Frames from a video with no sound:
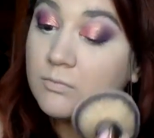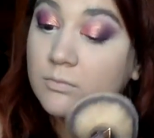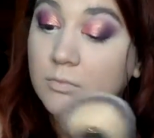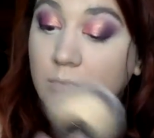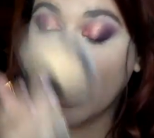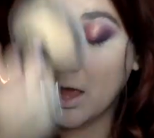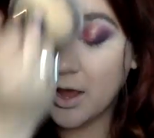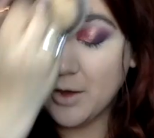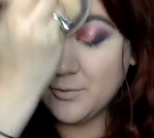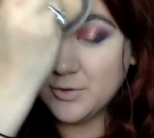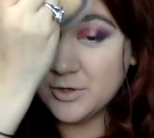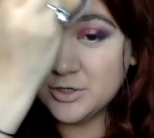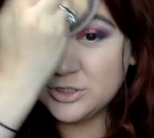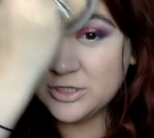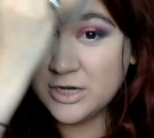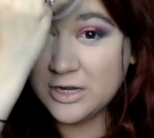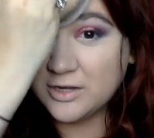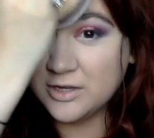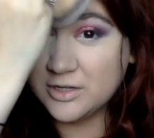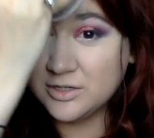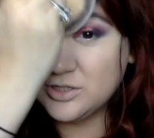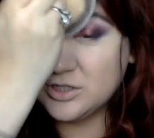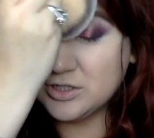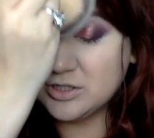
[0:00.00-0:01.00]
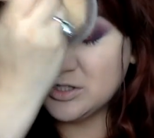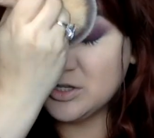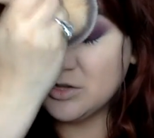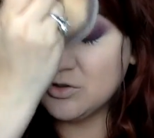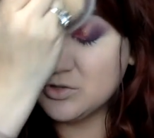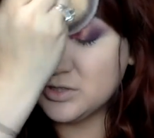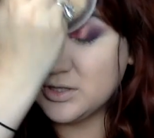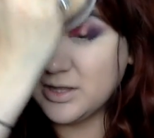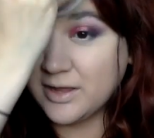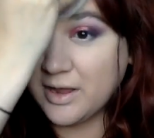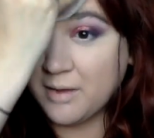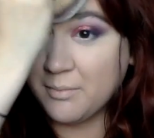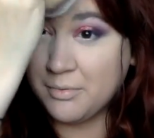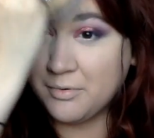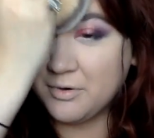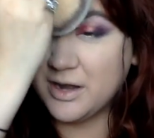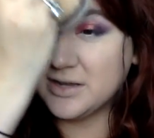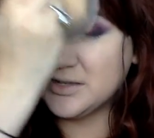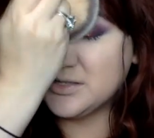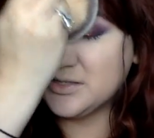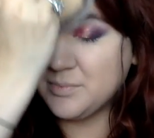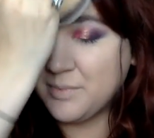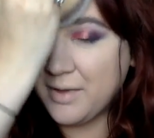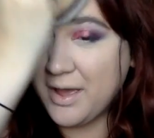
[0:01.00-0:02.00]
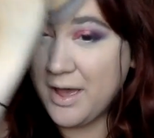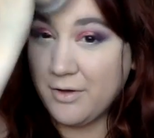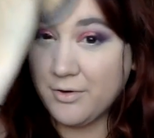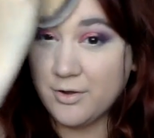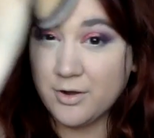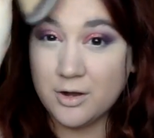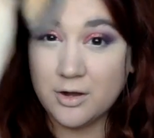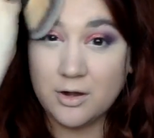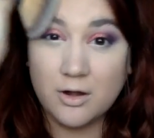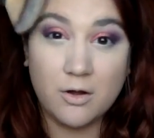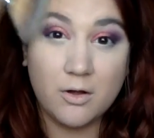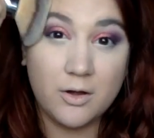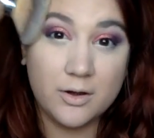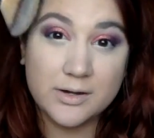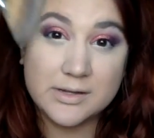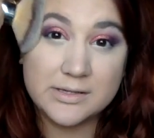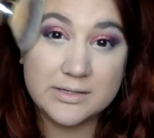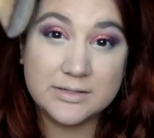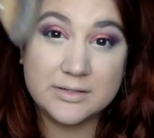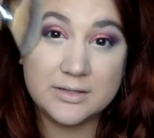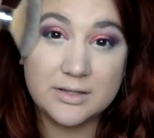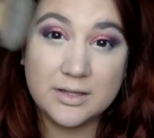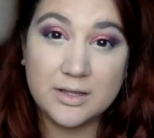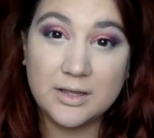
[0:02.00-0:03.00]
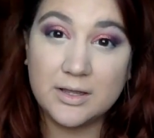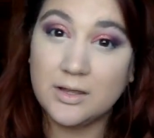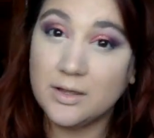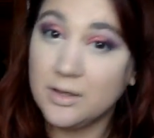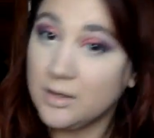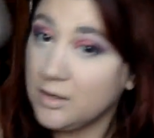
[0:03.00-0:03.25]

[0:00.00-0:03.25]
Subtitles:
I wish I could just use like a pressed powder, honestly.